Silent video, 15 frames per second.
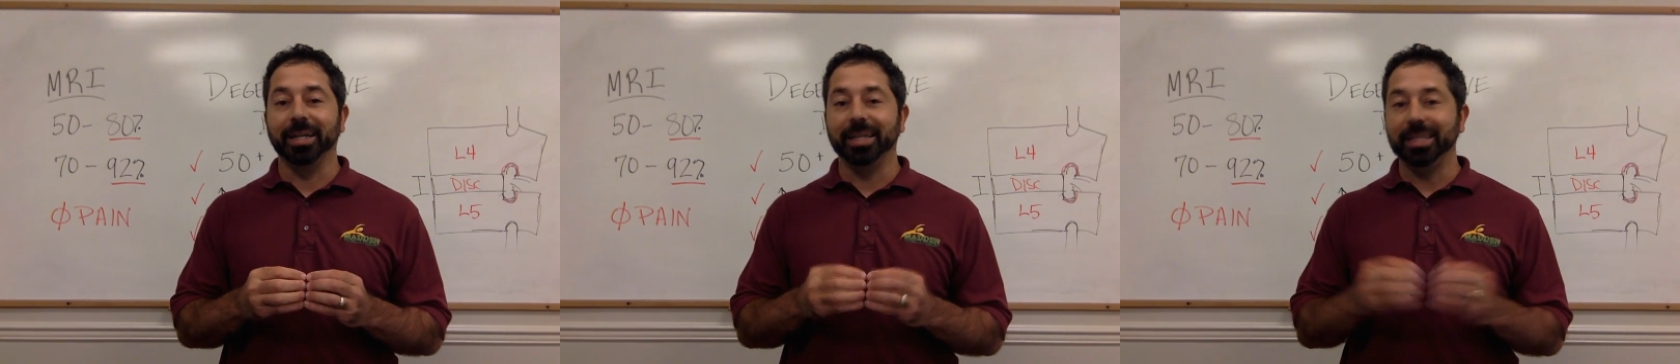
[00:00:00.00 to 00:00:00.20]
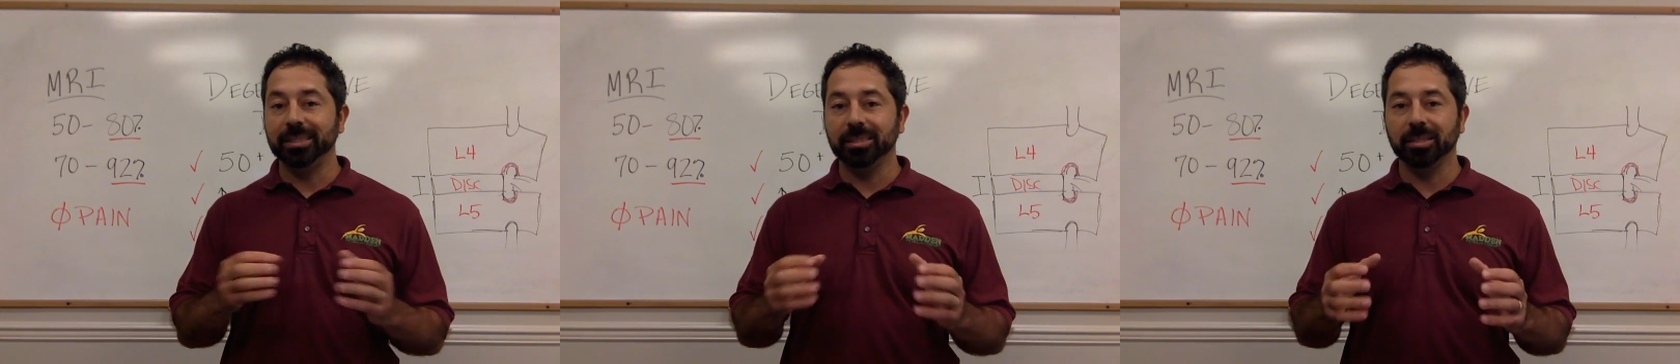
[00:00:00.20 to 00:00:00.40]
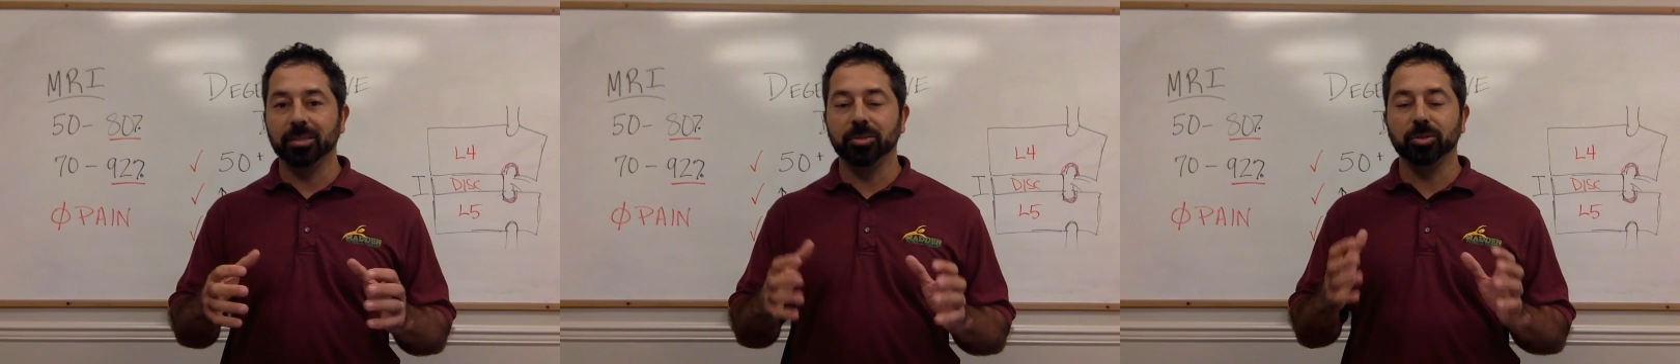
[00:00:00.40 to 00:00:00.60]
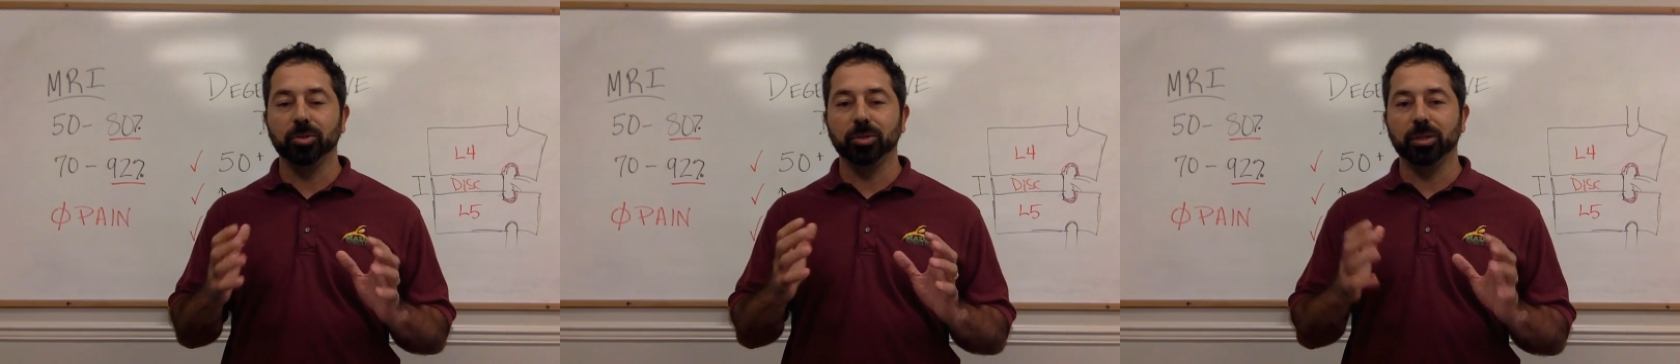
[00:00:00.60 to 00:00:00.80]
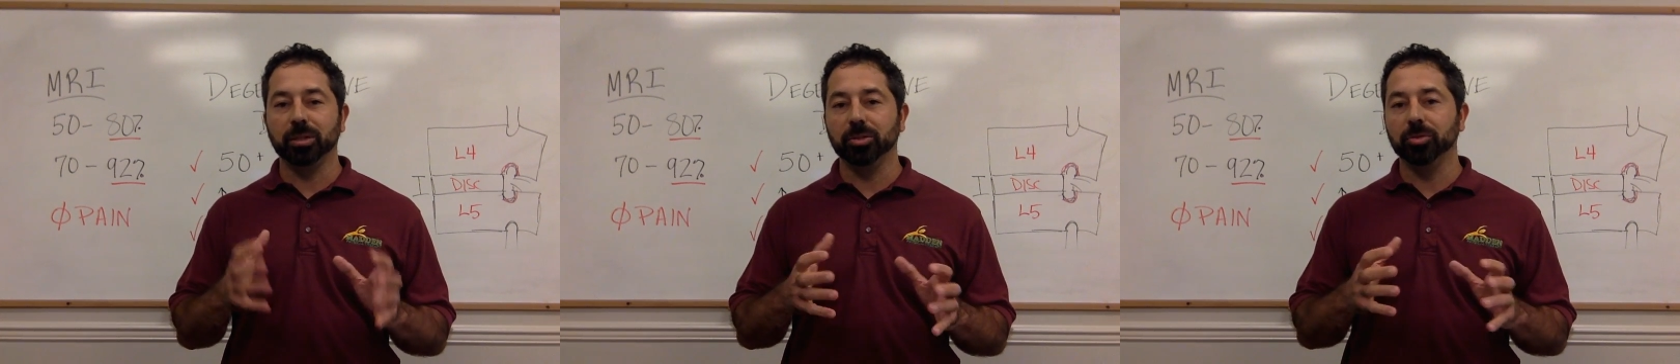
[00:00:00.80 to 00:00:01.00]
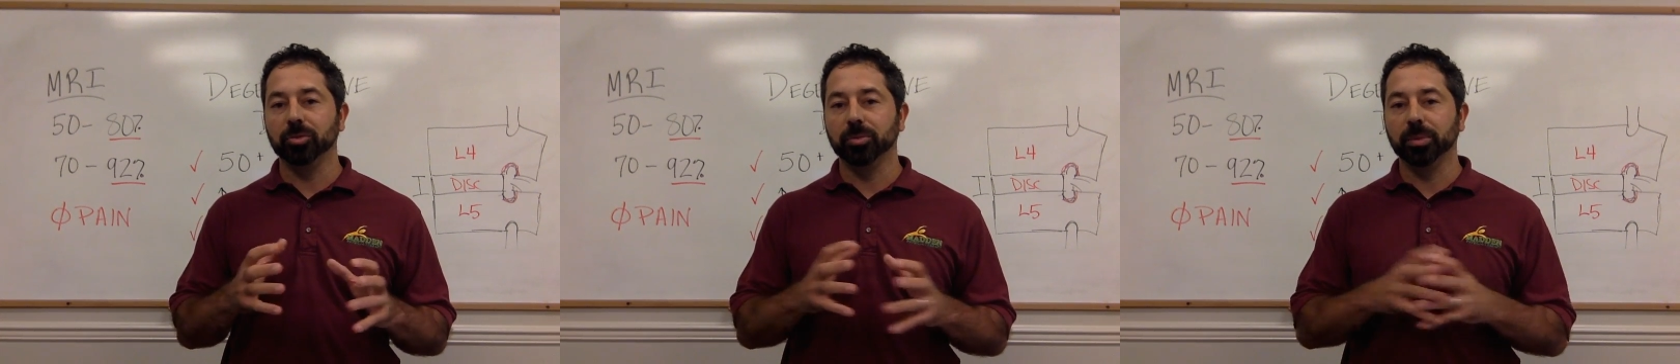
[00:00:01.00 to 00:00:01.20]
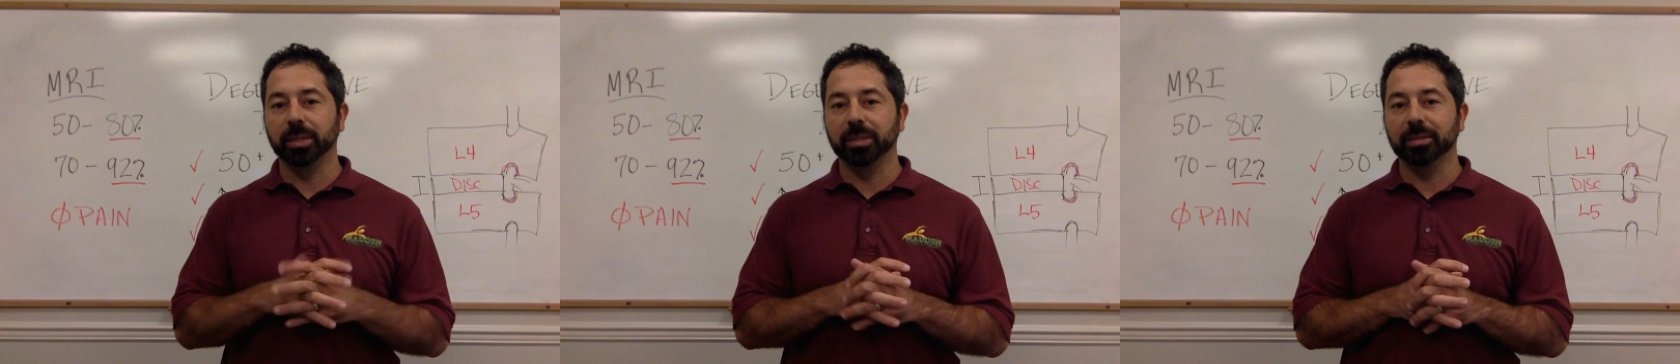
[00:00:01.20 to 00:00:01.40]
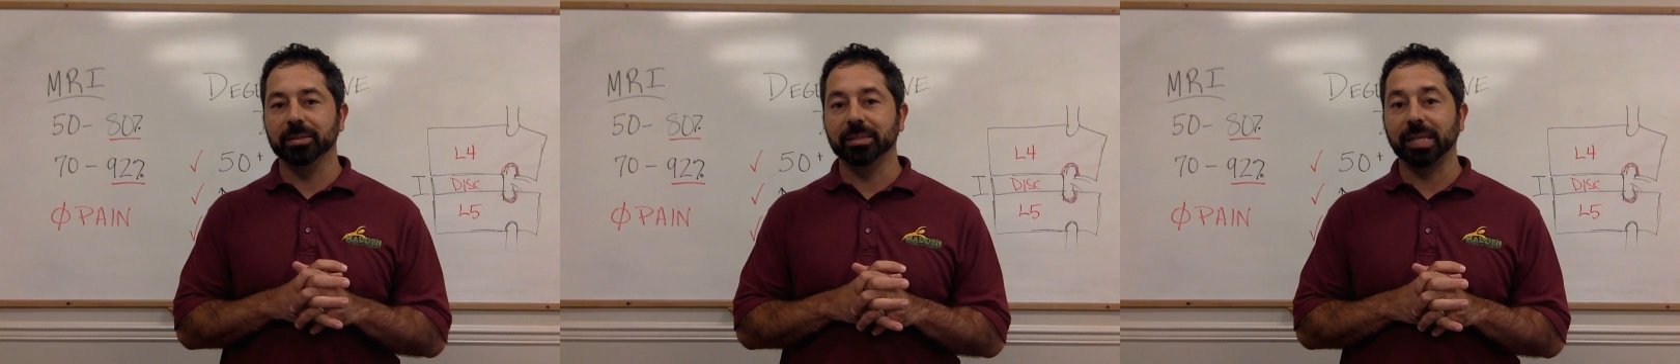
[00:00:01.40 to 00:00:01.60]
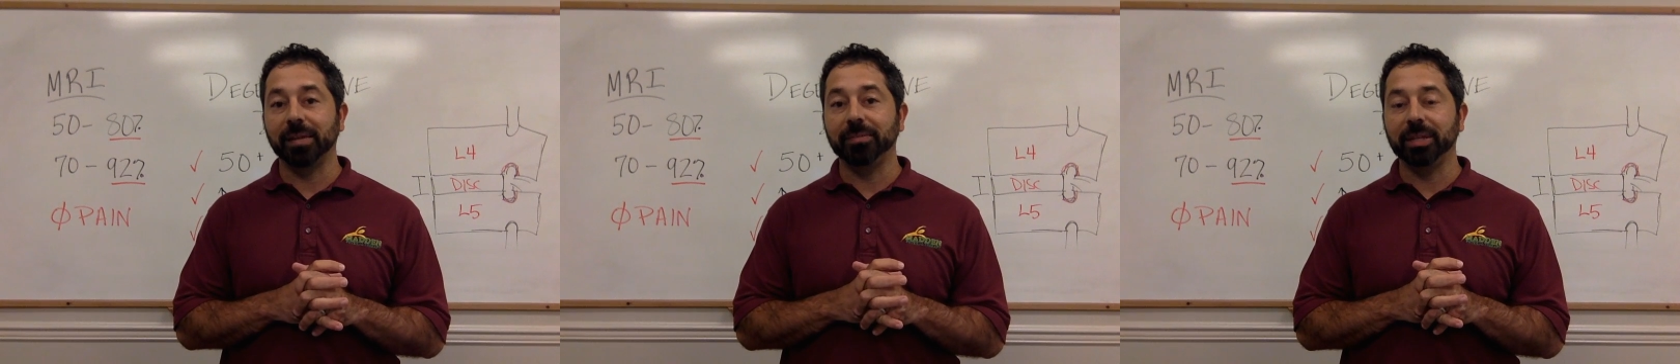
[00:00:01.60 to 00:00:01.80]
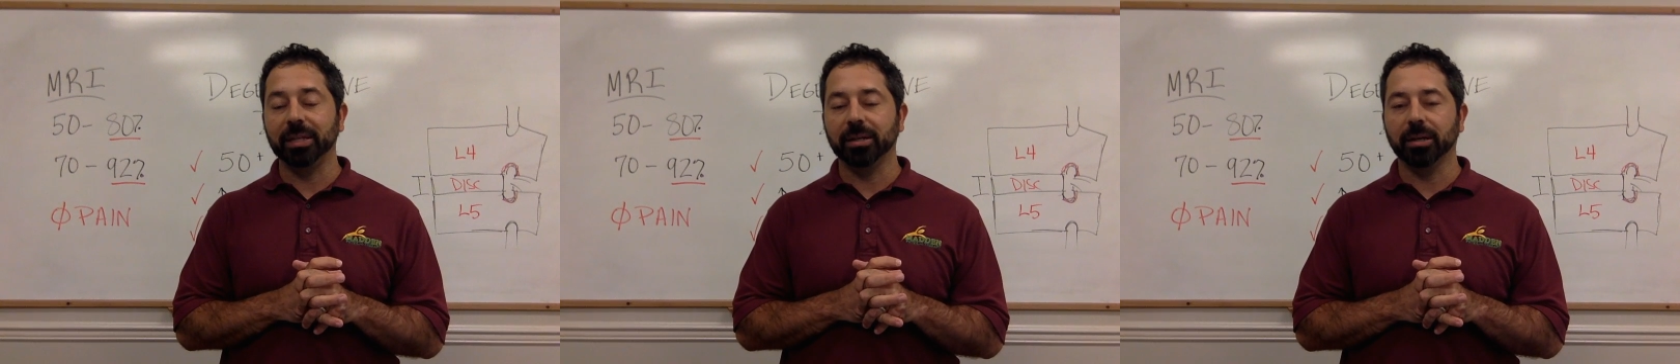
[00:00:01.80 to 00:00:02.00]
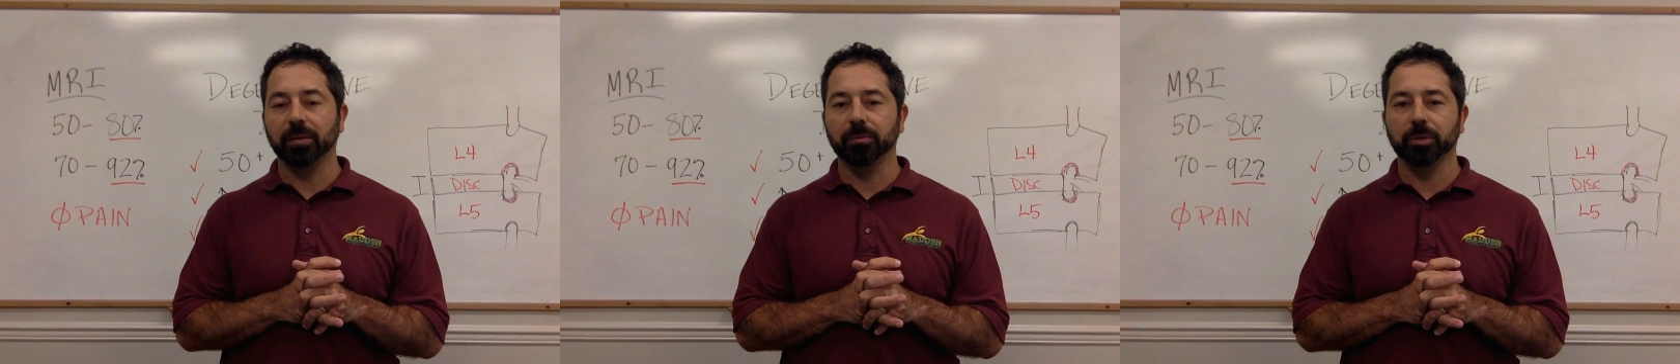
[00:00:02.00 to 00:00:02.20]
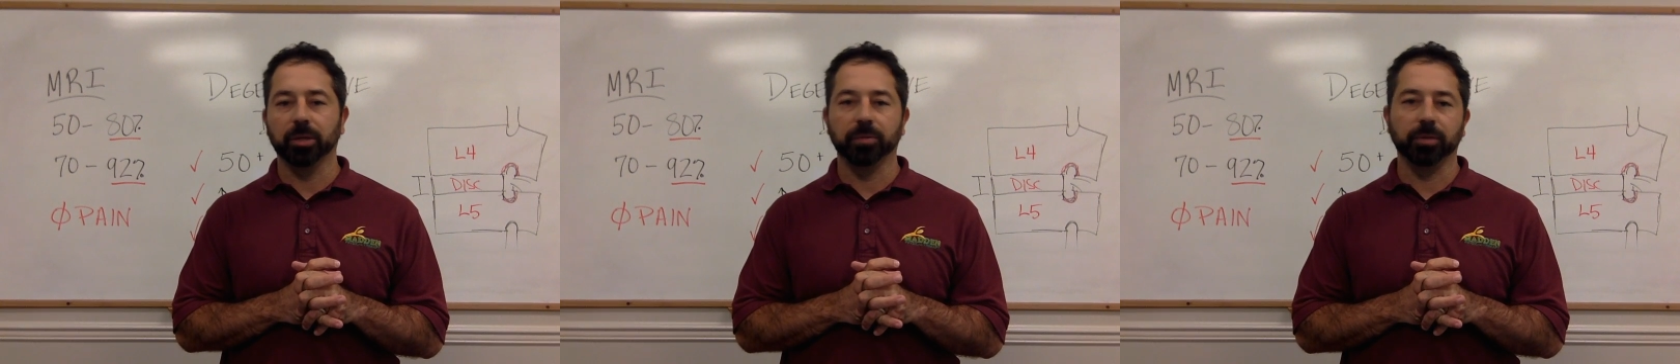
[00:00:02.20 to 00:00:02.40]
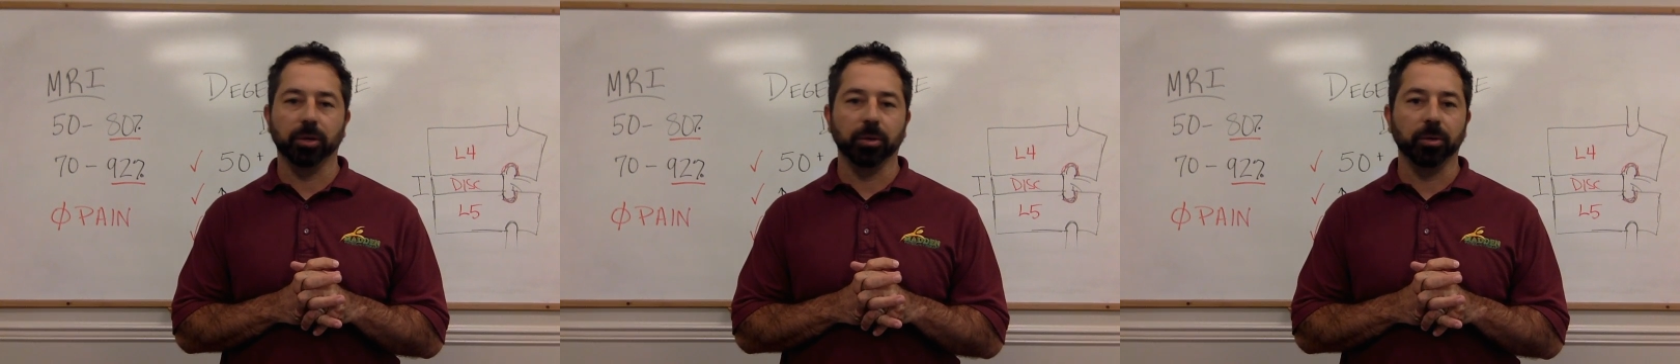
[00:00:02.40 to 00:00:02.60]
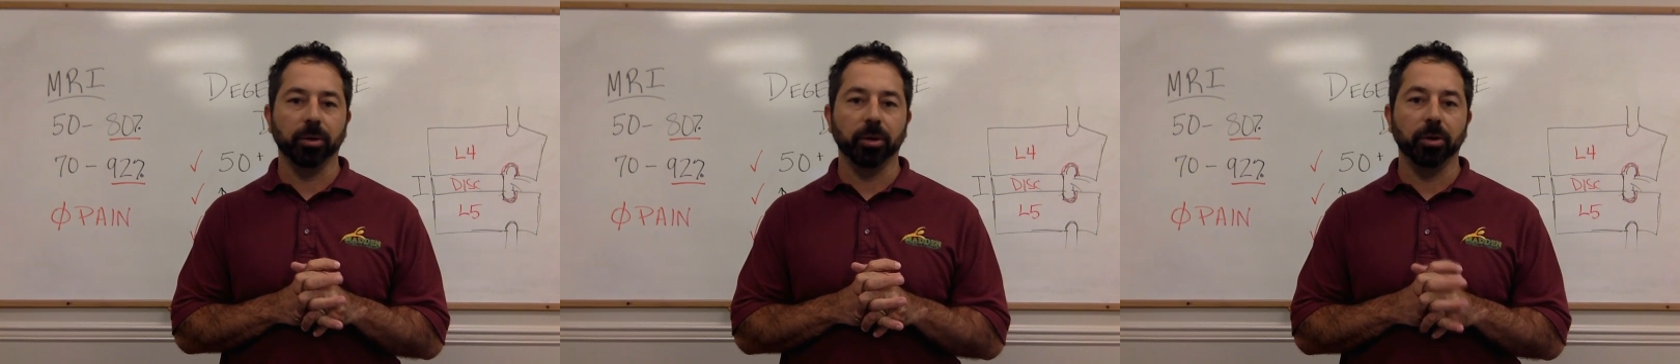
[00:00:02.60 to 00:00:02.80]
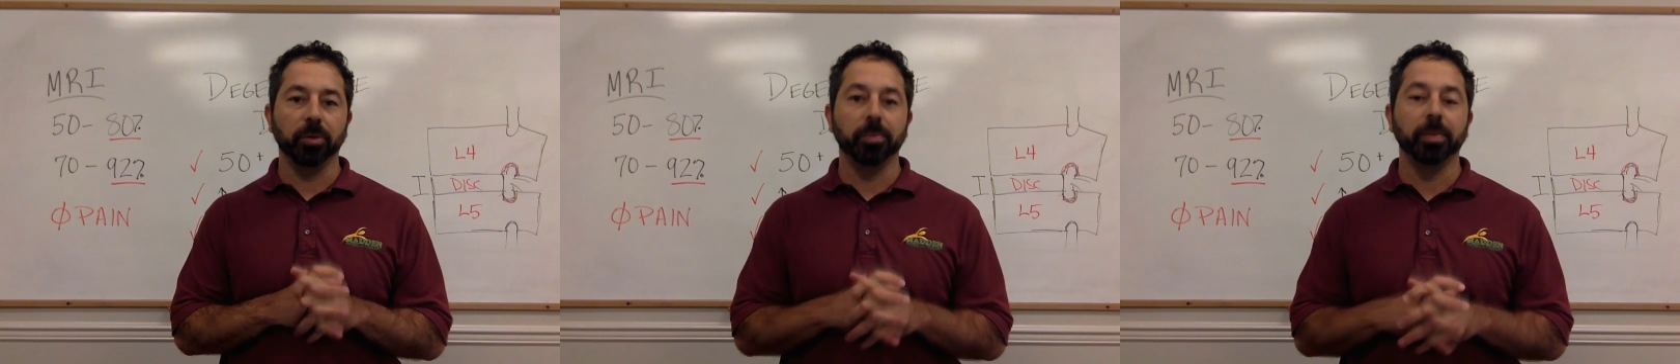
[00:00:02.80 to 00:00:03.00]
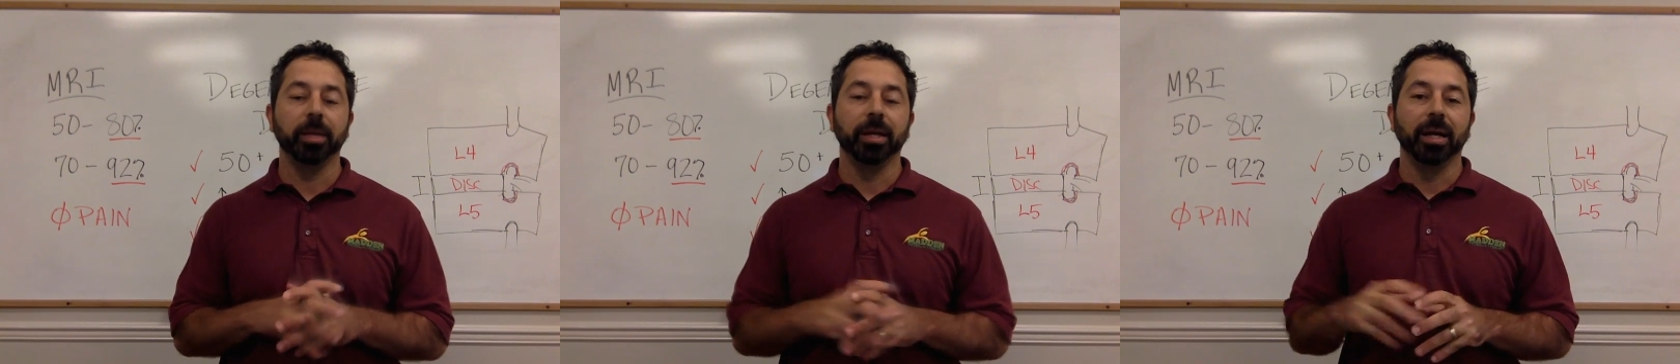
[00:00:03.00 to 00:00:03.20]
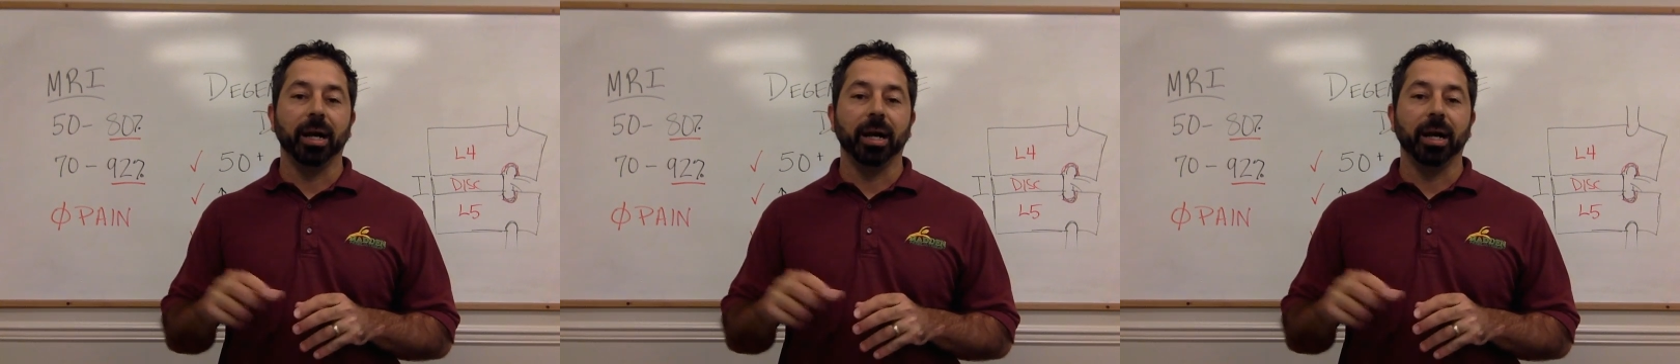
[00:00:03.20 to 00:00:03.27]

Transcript: easy to do. You can do them in the safety and comfort of your own home.